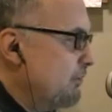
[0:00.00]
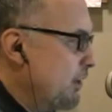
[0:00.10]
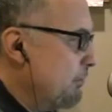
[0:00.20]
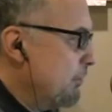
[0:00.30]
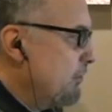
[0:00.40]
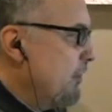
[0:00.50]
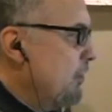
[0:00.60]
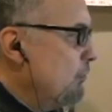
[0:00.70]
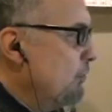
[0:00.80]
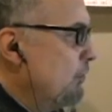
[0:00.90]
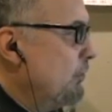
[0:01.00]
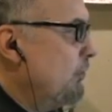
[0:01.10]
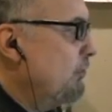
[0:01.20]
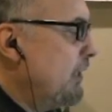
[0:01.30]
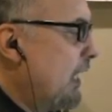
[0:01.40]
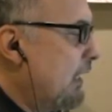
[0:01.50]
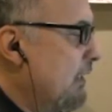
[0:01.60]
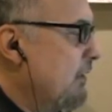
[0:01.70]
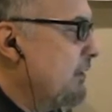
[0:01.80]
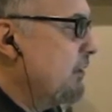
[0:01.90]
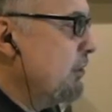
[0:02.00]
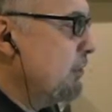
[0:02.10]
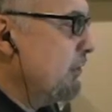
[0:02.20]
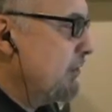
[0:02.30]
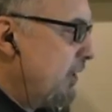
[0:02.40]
numbers, nor to the reality that the U.S.